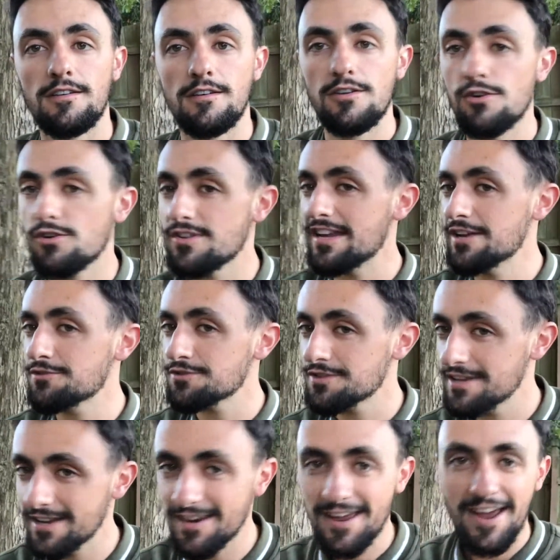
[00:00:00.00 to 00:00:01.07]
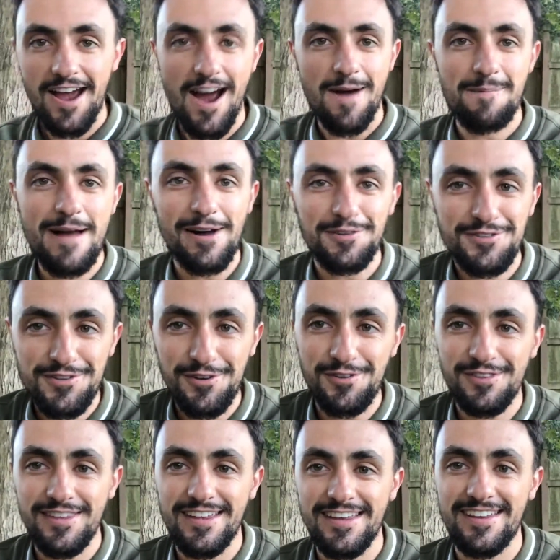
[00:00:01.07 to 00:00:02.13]
you're just interested about
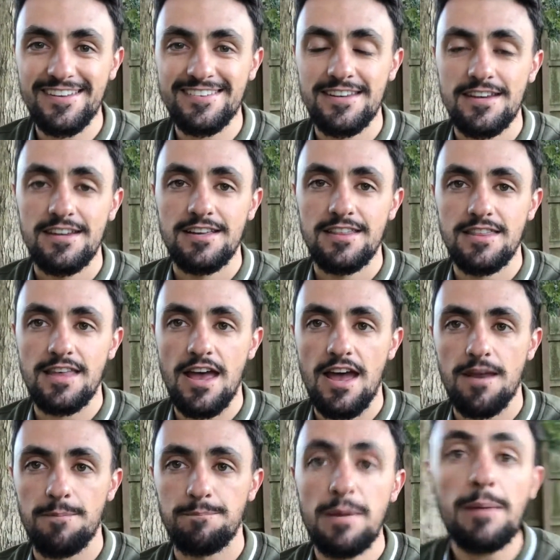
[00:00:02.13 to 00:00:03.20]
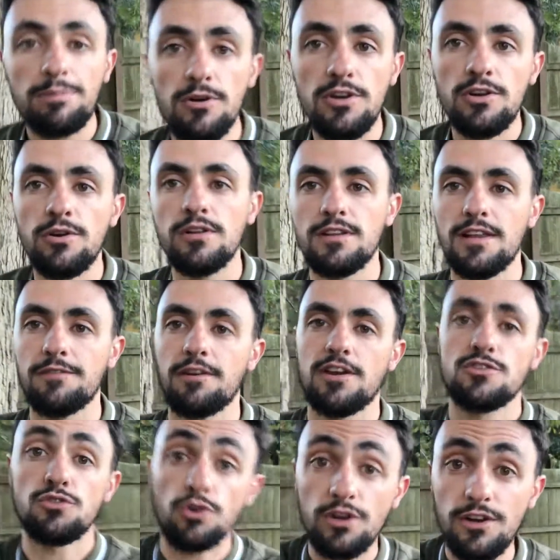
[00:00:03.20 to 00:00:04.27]
certain things that people are doing to live
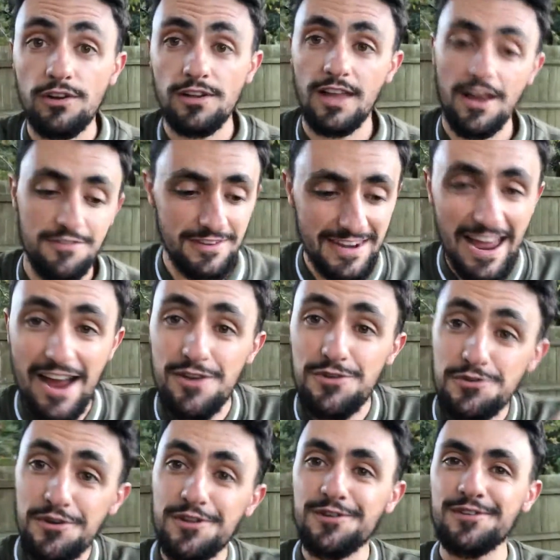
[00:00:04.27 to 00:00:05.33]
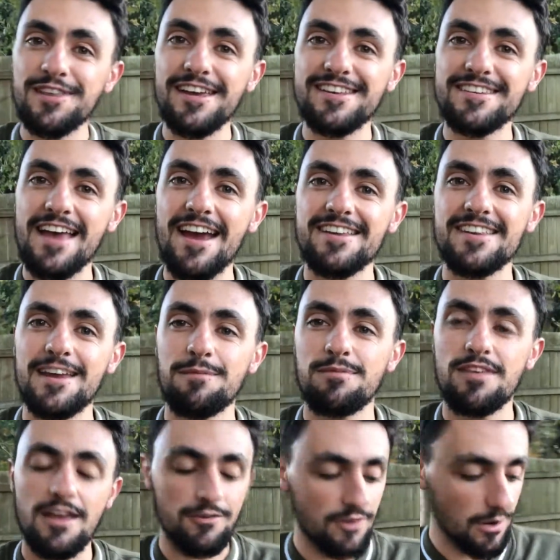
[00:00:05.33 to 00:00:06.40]
extraordinary lives and how you could do the exact same
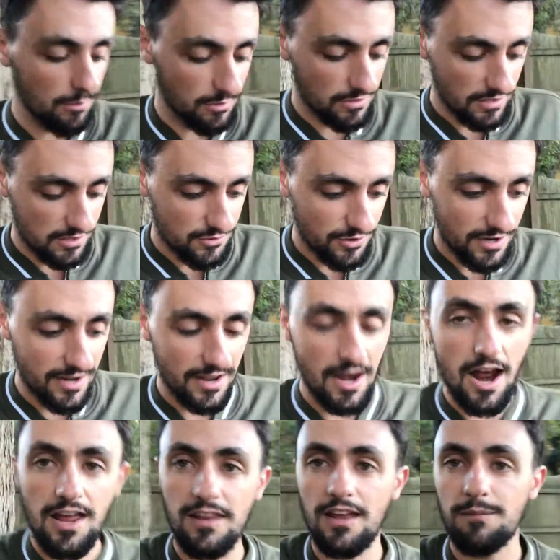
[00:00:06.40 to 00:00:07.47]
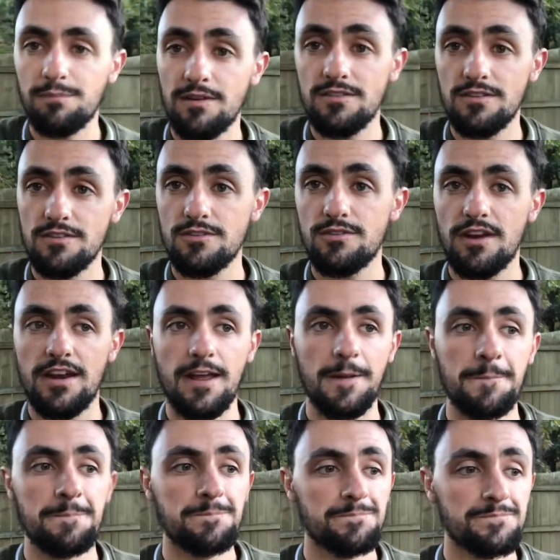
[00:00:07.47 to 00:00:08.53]
thing, right? Whether that's creating an online business, creating
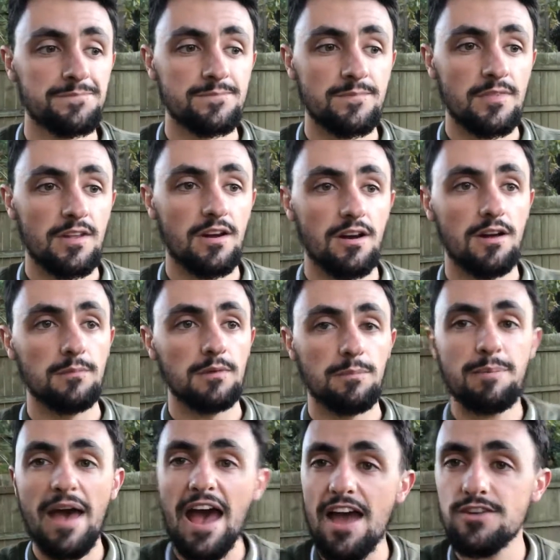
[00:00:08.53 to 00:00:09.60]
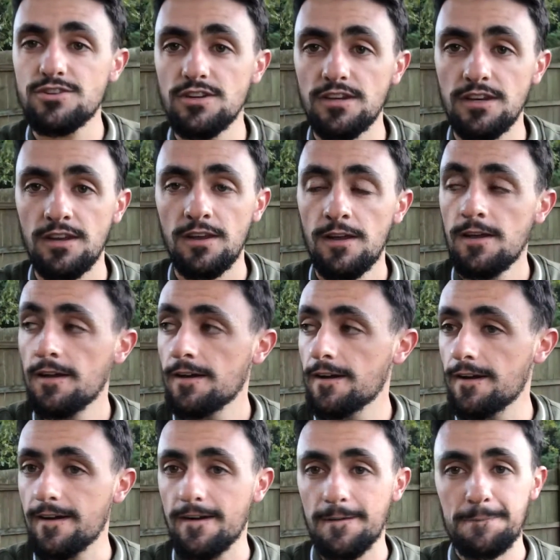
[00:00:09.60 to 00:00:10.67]
um, a passion
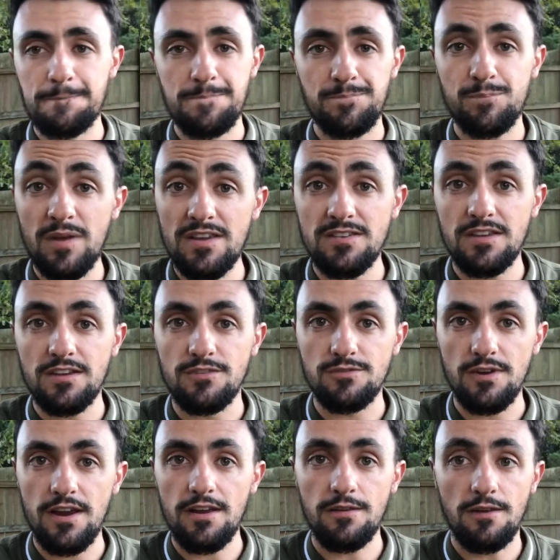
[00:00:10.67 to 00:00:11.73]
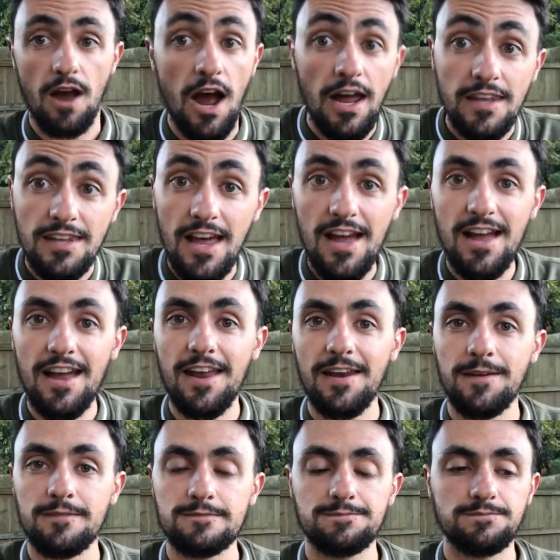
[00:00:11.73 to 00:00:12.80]
um, business, right? Online,
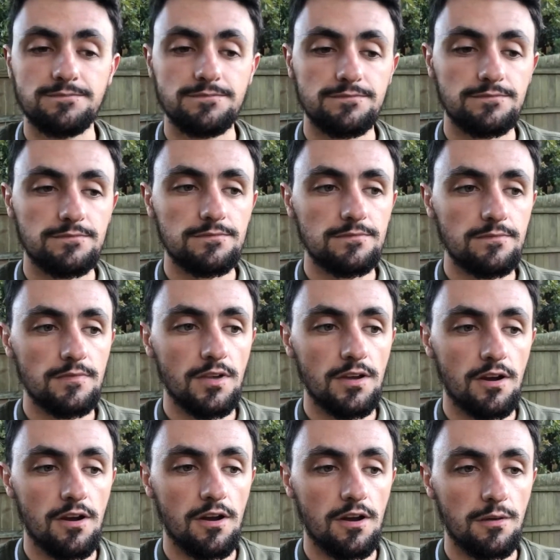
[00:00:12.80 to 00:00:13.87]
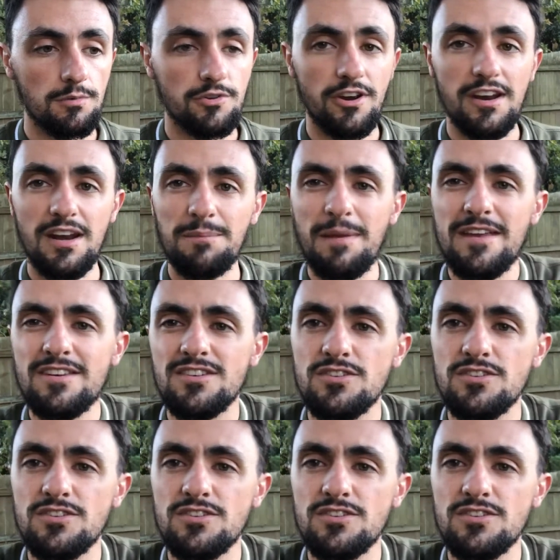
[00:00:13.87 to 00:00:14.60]
um, creating an amazing